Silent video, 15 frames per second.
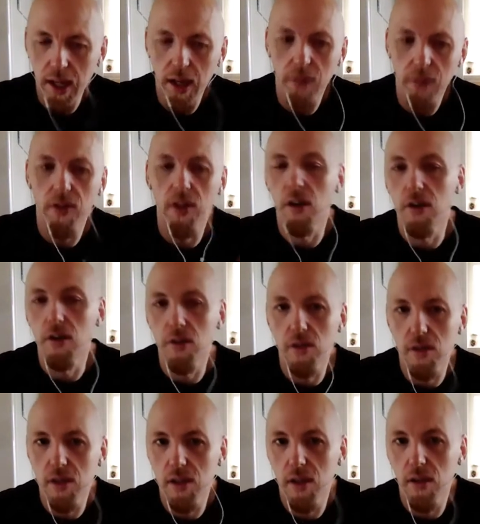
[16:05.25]
And if you don't
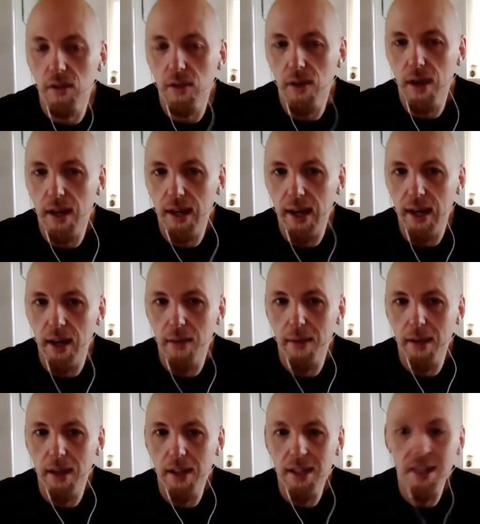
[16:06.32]
sell your allocated
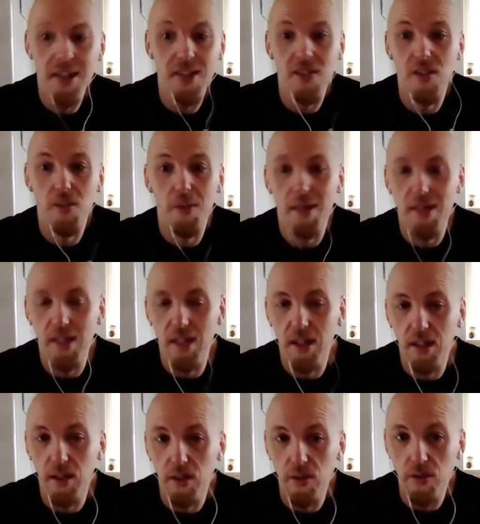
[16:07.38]
amount of tickets, you
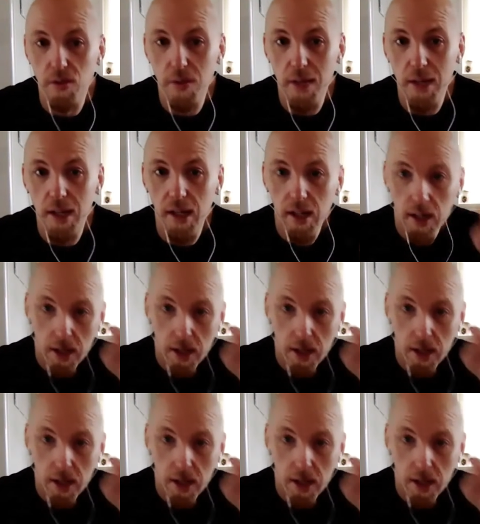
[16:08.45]
basically lose money.